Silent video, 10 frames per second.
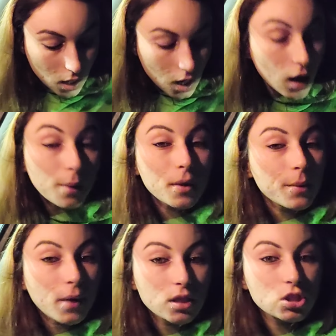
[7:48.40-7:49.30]
Uh, my
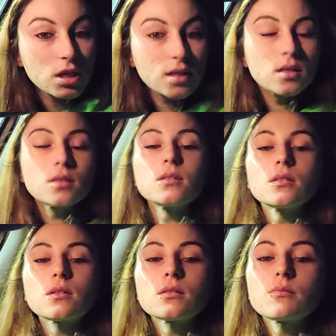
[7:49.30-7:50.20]
matcha
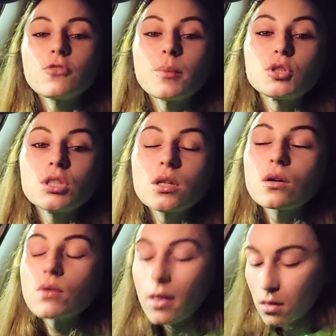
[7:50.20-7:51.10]

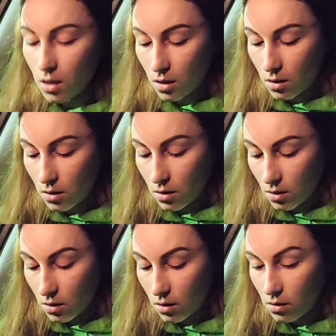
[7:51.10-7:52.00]
frappuccino and
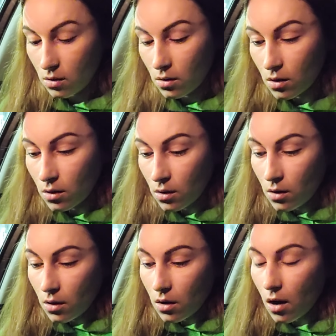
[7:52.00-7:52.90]
then
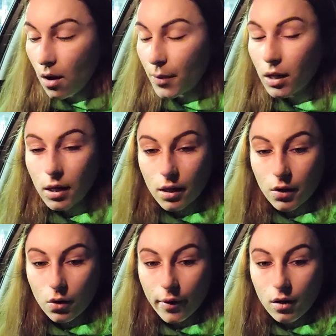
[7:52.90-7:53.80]
um, I get
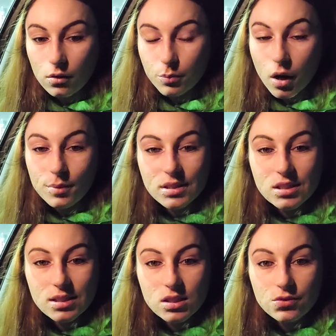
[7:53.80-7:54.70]
here around probably
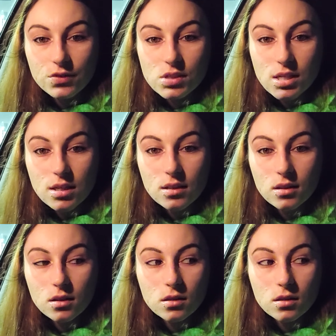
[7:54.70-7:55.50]
6:15